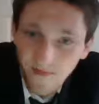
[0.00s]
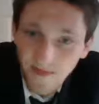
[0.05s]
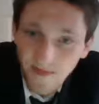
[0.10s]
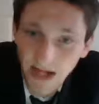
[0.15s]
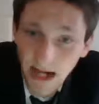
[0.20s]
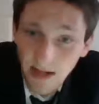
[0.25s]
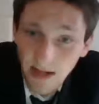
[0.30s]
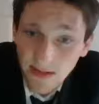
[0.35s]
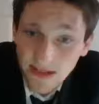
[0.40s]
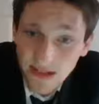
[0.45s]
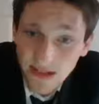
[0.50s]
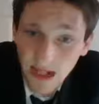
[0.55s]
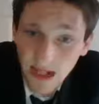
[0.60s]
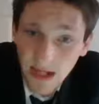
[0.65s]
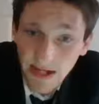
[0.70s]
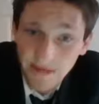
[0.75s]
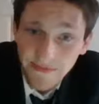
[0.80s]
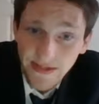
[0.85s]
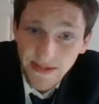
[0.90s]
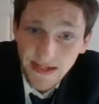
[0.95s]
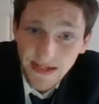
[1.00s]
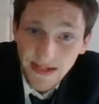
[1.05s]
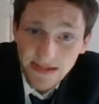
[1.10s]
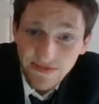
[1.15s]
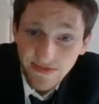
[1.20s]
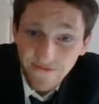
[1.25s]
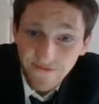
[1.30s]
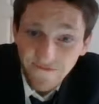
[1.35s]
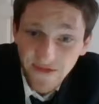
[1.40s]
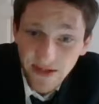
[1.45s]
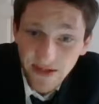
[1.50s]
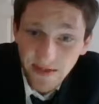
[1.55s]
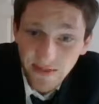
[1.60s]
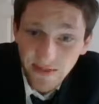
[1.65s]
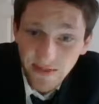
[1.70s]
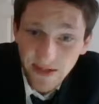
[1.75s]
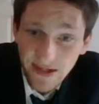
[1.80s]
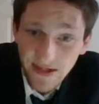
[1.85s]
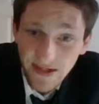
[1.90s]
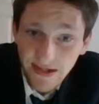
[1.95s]
Now, sorry if this review
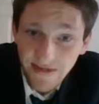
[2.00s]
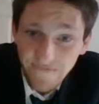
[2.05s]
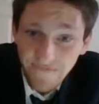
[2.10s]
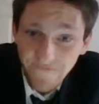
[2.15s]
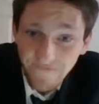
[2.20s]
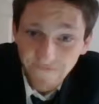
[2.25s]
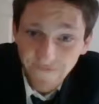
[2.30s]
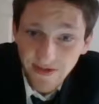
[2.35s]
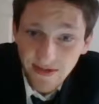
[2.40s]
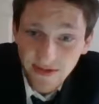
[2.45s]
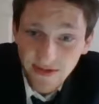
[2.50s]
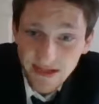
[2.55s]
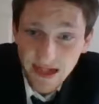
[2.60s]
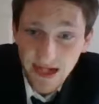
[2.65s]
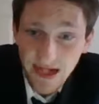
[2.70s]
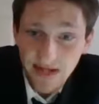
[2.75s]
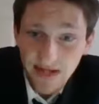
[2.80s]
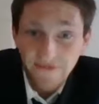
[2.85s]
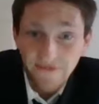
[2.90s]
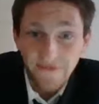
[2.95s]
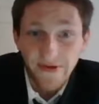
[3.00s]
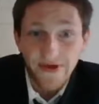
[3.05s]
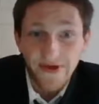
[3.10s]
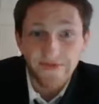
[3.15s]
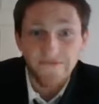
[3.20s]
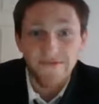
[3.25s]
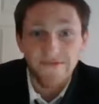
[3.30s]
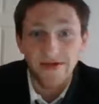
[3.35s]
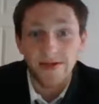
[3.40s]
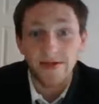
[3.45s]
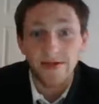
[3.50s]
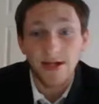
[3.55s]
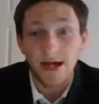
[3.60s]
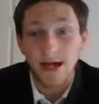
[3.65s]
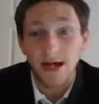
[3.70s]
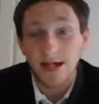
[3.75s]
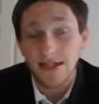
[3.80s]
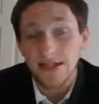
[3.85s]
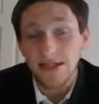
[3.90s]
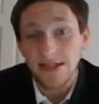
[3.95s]
it feels kind of weird for you
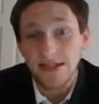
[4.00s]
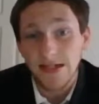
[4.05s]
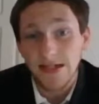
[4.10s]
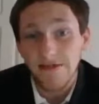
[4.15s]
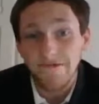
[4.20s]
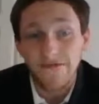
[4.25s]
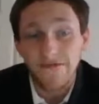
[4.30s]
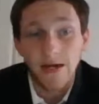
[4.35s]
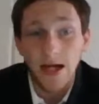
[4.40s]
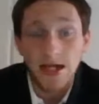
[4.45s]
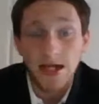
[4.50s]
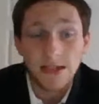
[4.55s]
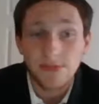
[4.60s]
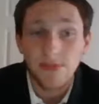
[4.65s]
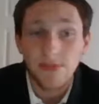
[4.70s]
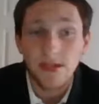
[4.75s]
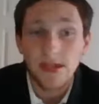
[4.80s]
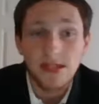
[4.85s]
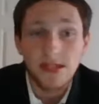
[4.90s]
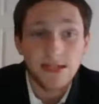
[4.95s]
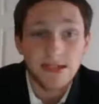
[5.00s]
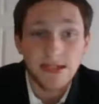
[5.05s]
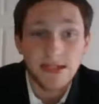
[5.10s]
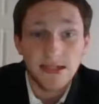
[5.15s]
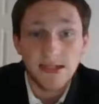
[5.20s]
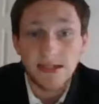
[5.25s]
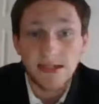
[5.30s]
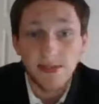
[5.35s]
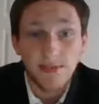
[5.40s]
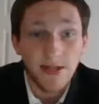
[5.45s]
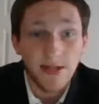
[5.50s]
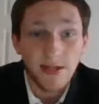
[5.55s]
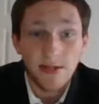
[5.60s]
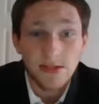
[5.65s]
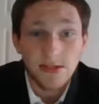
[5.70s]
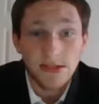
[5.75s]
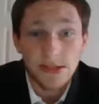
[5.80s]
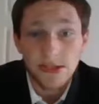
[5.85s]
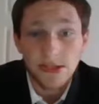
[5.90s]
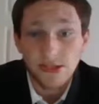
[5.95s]
guys. If you guys want to see someone
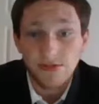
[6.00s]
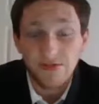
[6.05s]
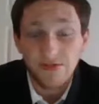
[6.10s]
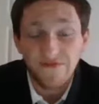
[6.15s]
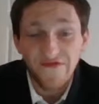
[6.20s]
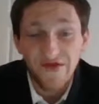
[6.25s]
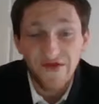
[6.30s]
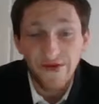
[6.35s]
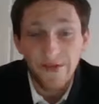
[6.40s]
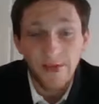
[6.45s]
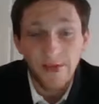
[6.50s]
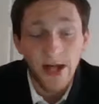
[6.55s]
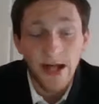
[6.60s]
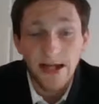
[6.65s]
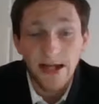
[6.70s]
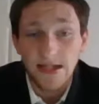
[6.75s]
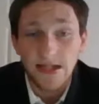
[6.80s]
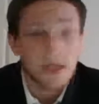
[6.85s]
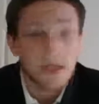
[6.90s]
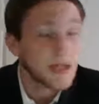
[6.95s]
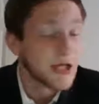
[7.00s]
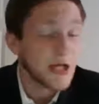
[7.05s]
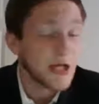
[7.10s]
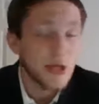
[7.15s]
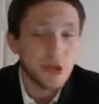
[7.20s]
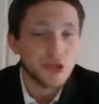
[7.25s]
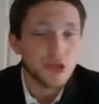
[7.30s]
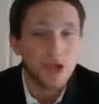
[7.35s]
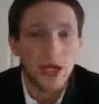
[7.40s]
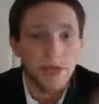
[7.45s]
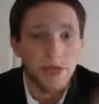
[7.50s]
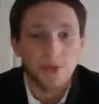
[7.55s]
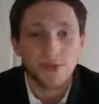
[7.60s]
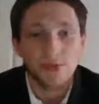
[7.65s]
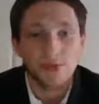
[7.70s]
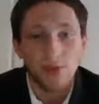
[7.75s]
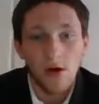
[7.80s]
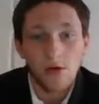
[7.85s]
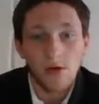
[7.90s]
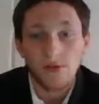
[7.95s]
else's review, like James
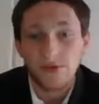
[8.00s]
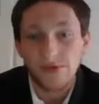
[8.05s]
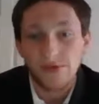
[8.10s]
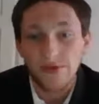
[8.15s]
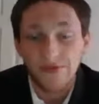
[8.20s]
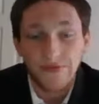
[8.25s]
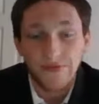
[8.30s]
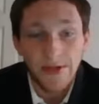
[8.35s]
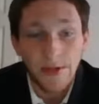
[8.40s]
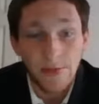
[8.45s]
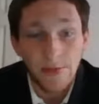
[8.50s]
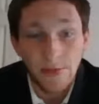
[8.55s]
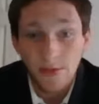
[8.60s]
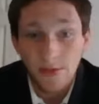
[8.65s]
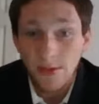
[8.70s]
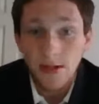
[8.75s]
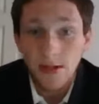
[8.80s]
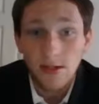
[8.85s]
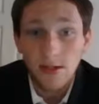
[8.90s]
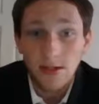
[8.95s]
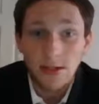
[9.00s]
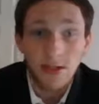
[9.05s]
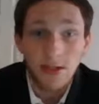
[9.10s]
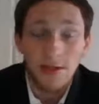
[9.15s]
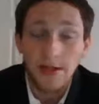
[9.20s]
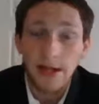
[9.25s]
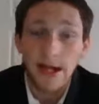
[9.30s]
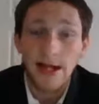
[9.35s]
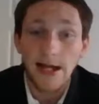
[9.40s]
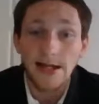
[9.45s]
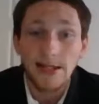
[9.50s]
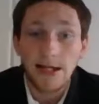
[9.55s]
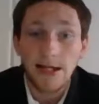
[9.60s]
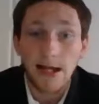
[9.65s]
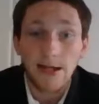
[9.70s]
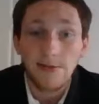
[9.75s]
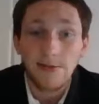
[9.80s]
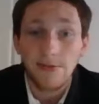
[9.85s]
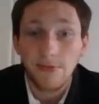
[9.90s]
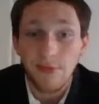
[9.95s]
Rolfe's review, go ahead.
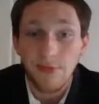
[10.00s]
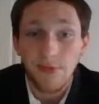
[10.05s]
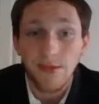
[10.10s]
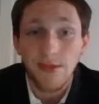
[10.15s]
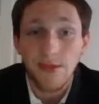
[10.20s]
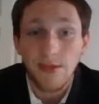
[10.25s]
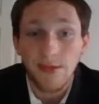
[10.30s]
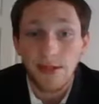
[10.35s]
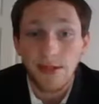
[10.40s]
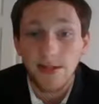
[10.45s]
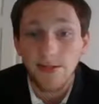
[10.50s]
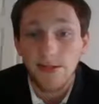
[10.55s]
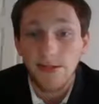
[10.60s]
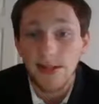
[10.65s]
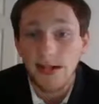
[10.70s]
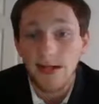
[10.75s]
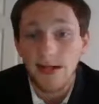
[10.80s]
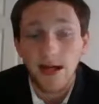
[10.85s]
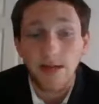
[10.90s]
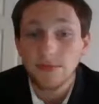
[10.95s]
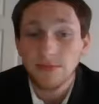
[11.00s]
I really don't care.